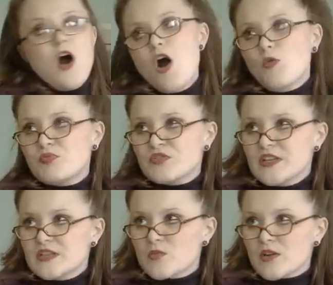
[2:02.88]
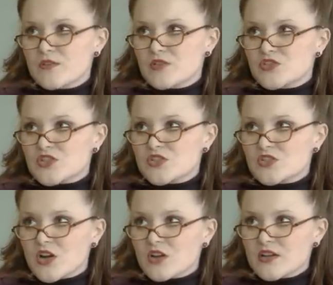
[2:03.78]
Oh, please, one of you just
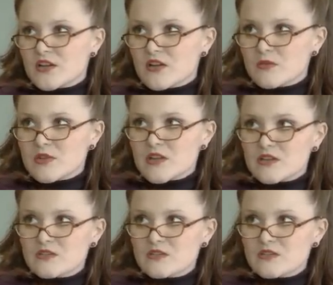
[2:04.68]
start. Get on with it.